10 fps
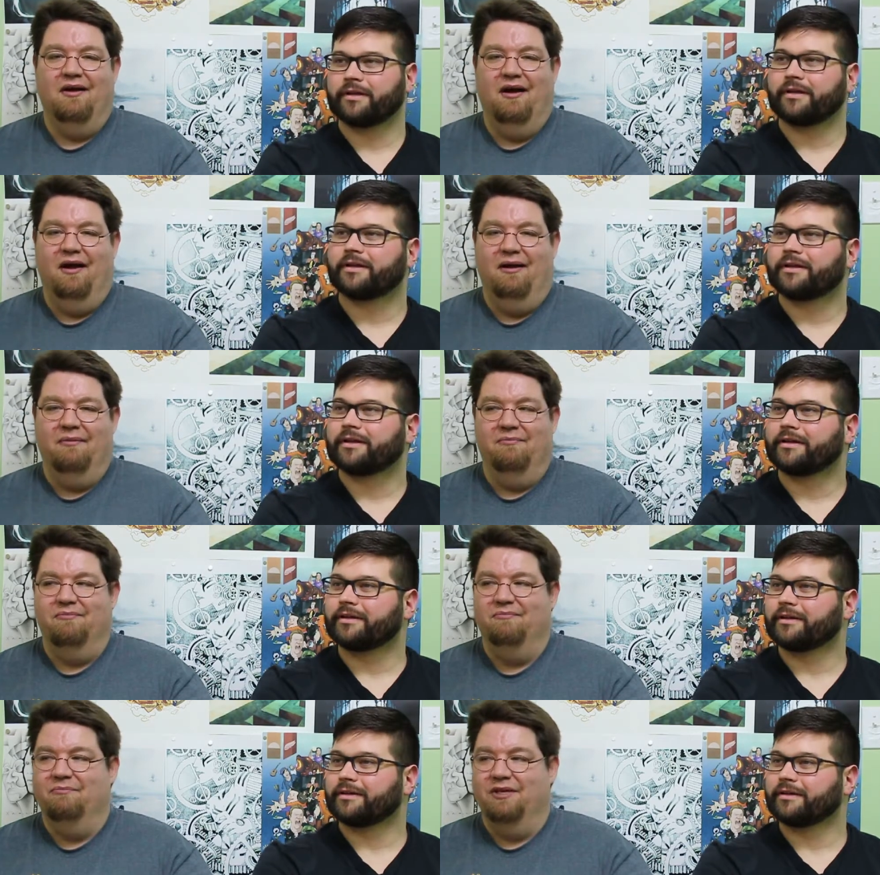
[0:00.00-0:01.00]

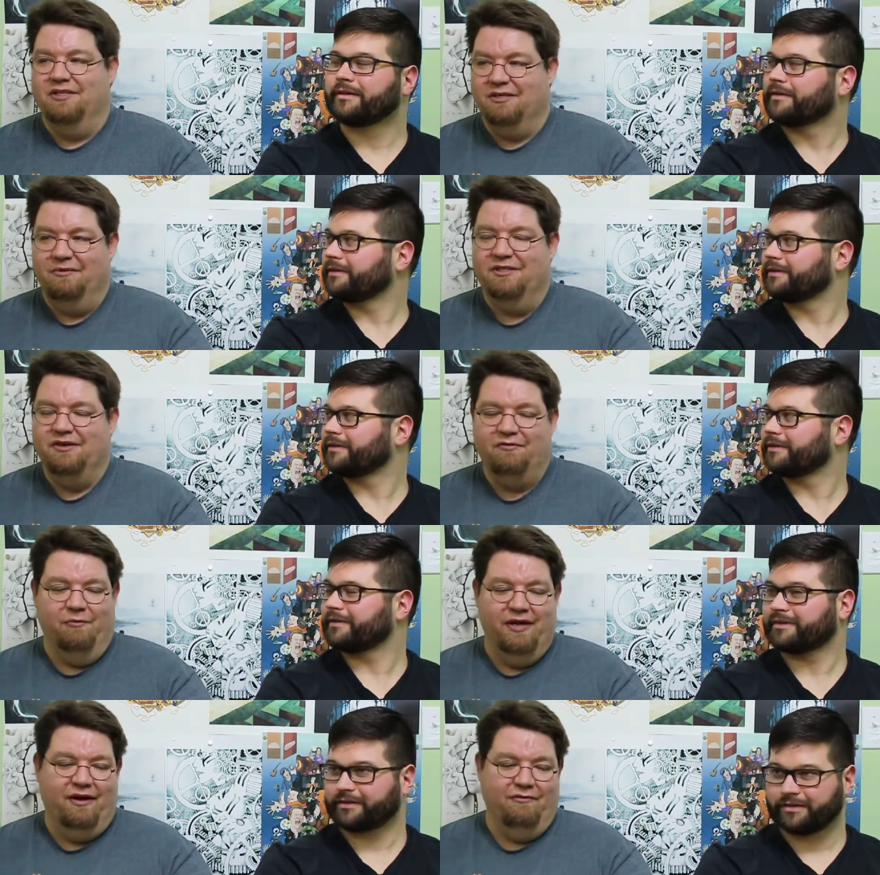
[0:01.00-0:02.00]
Speaker 1: Um, but some of the stuff that
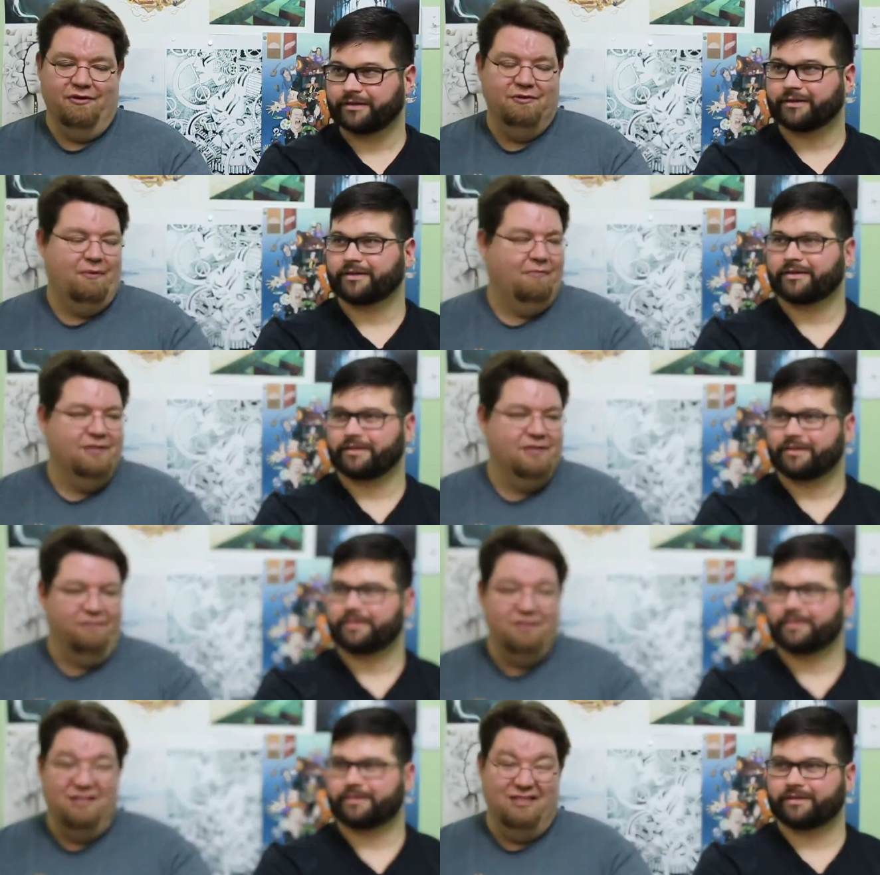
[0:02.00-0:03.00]
we covered is probably
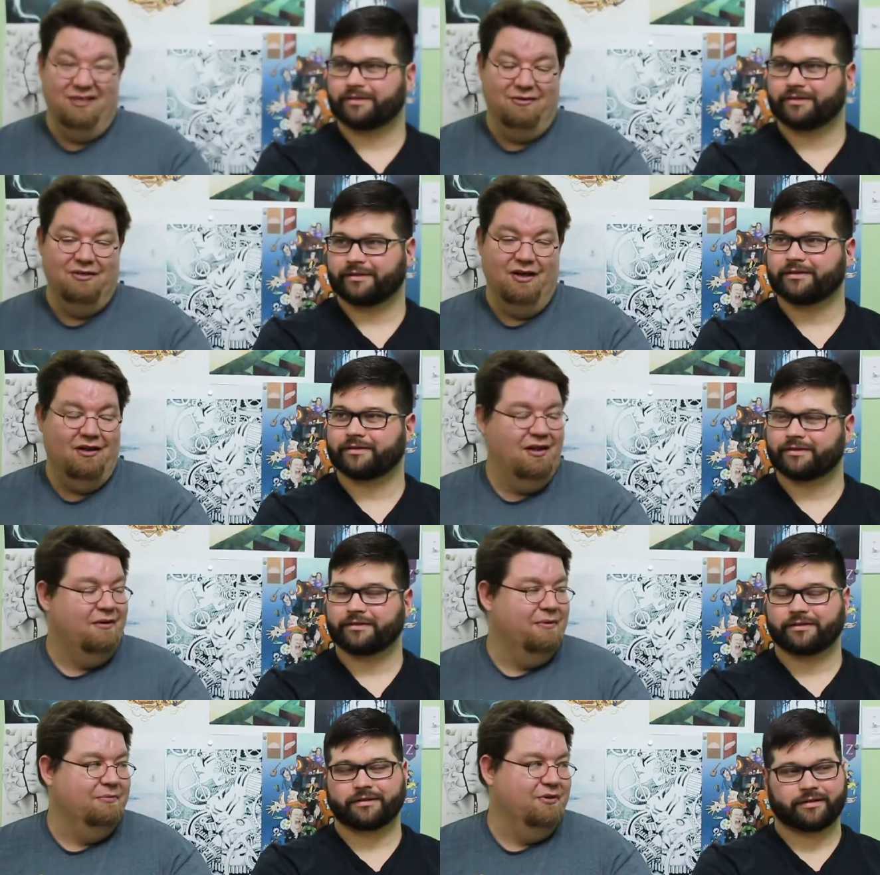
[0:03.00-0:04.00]
stuff that no, and not a lot
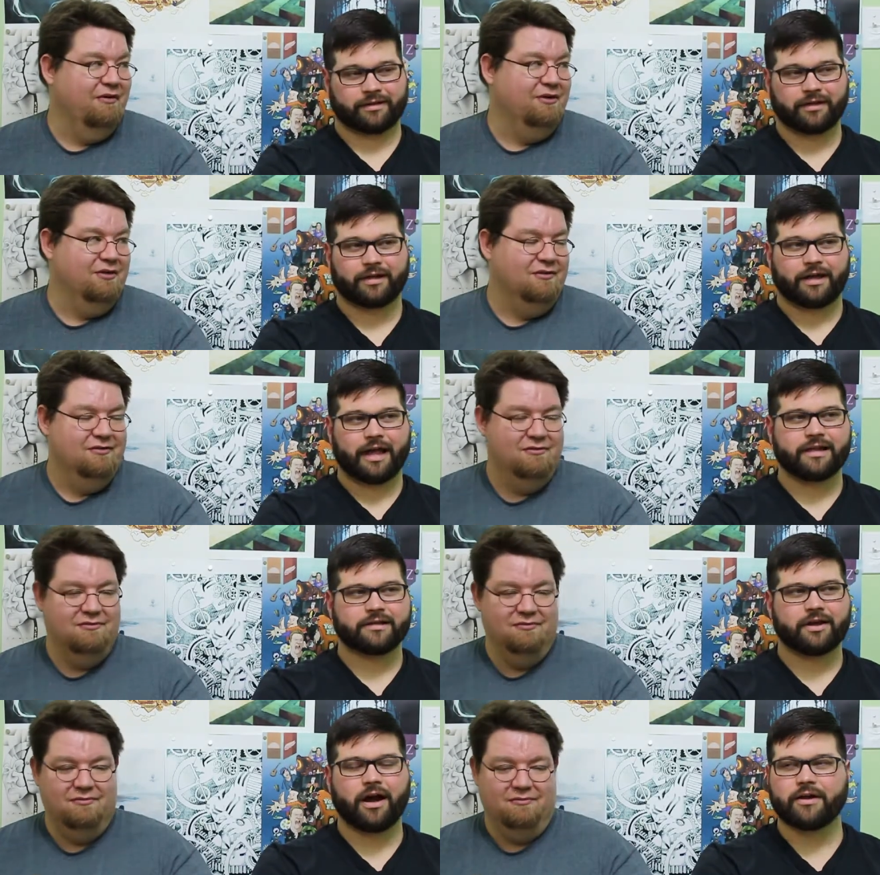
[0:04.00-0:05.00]
of people cover. And
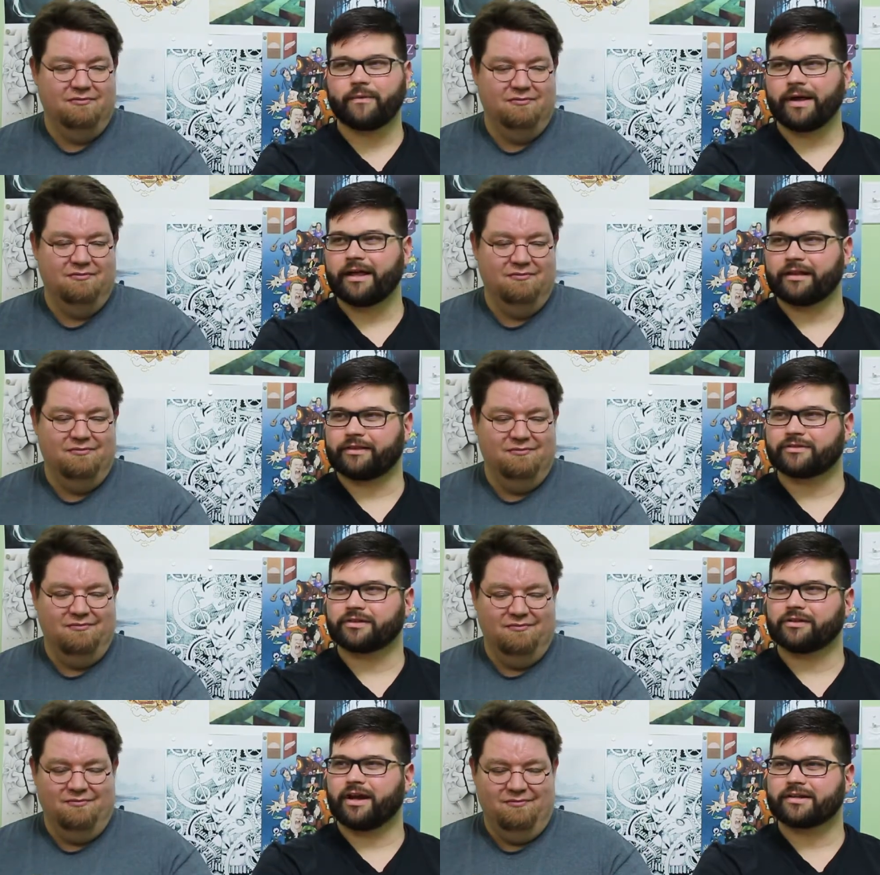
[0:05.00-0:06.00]
Gone Away,
Speaker 2: like there's a
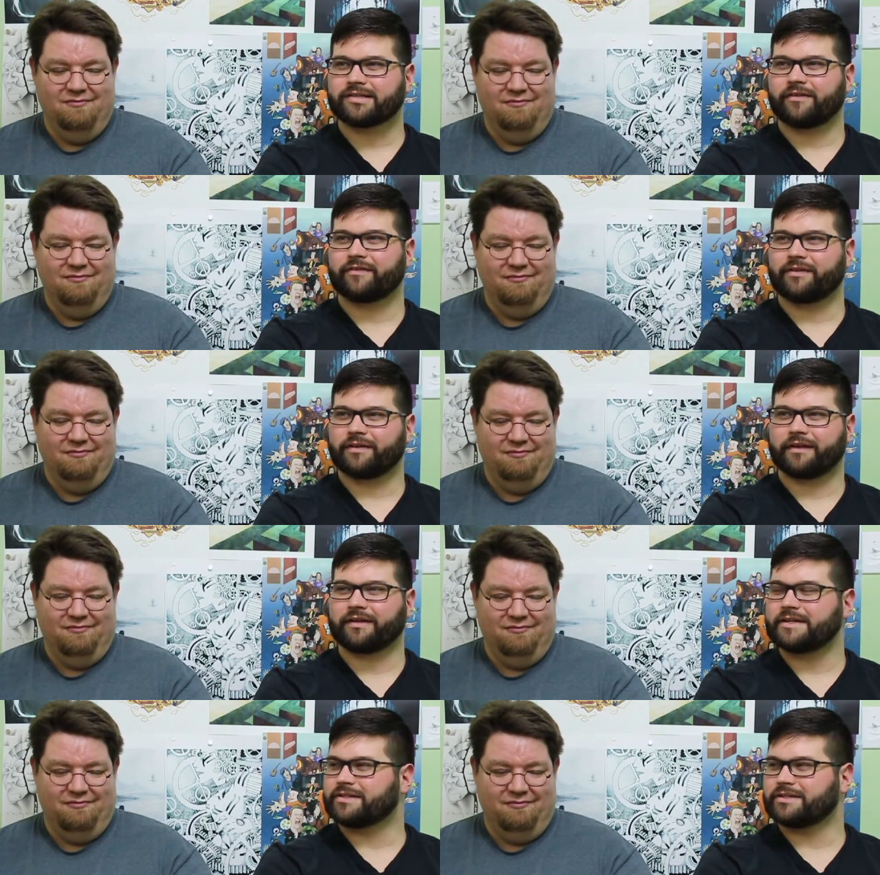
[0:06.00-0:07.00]
lot of stuff in there that I
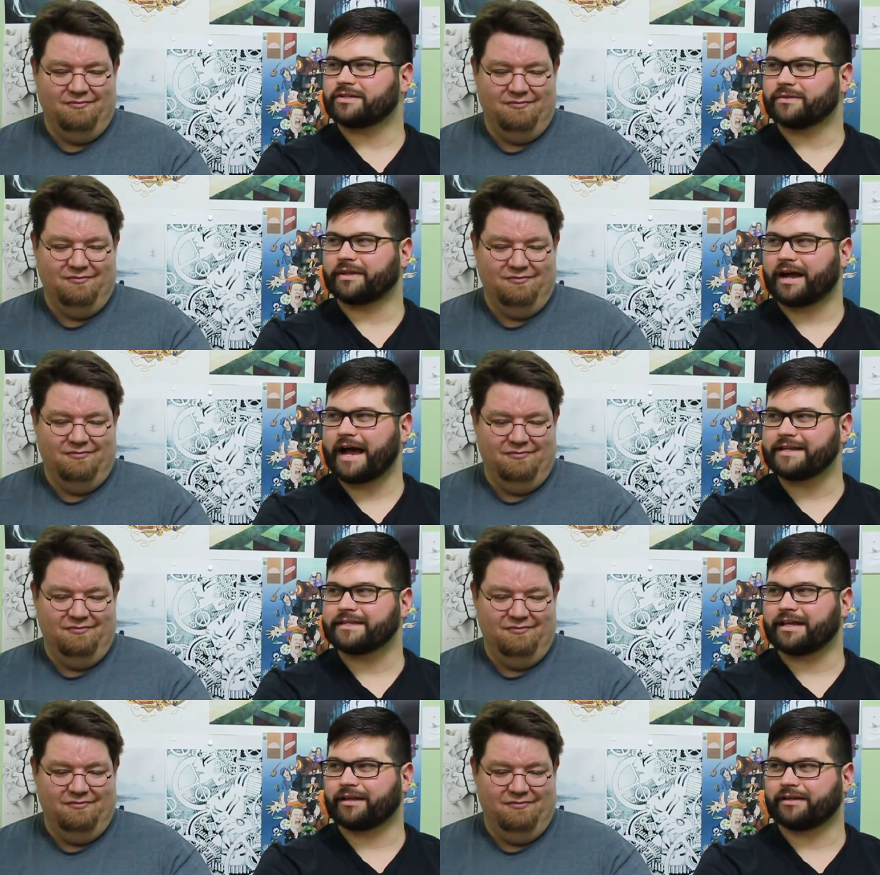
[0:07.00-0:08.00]
listened to that I
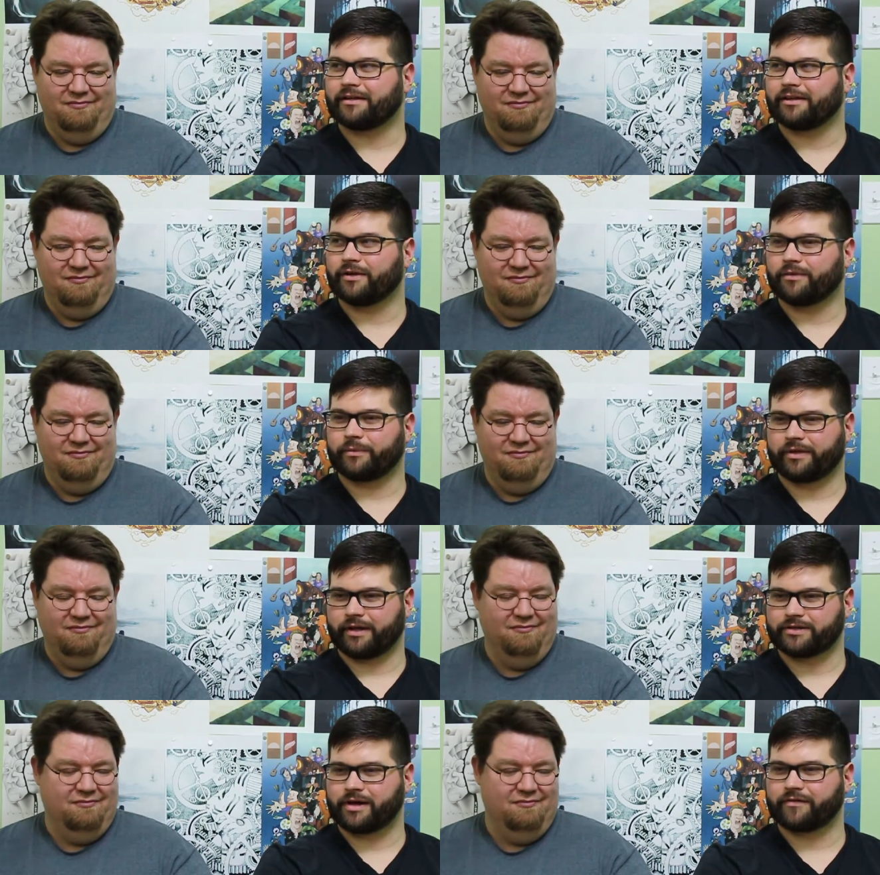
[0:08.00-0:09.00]
did, you know, with the
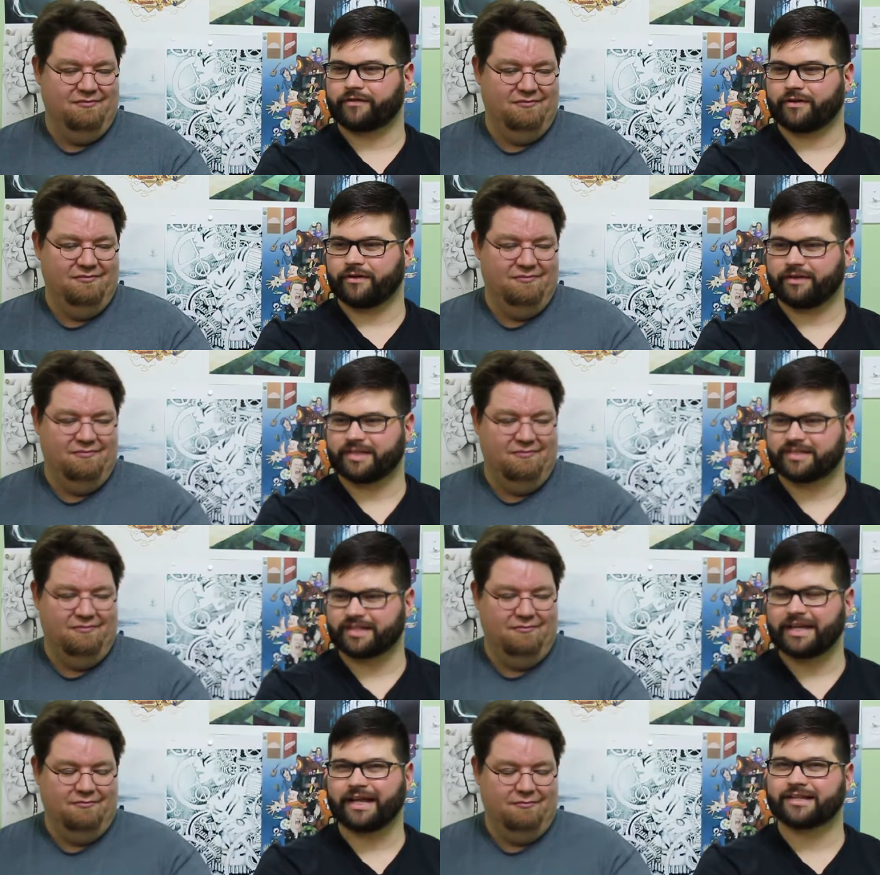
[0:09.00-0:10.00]
guitar fill and the
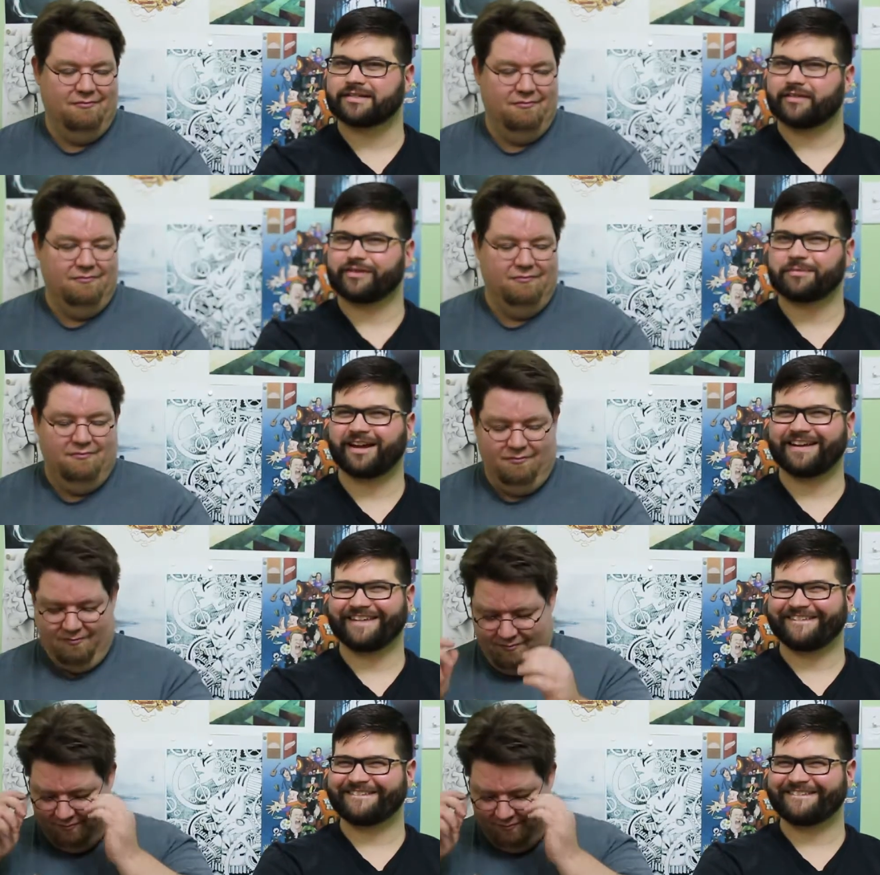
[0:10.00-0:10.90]
singing and stuff. Where I'm kind of like,